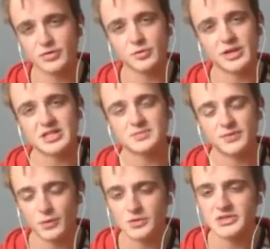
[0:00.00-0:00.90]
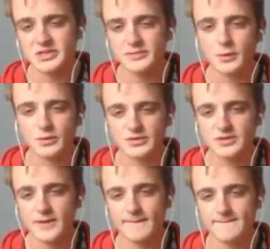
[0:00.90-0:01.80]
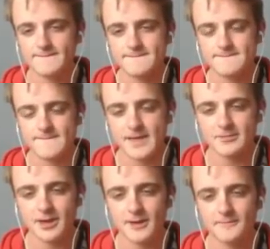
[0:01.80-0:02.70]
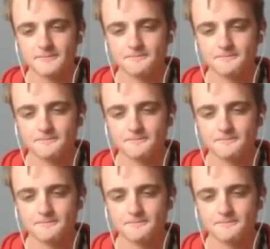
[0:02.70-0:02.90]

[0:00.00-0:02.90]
for a few minutes before the C fours. Here we go.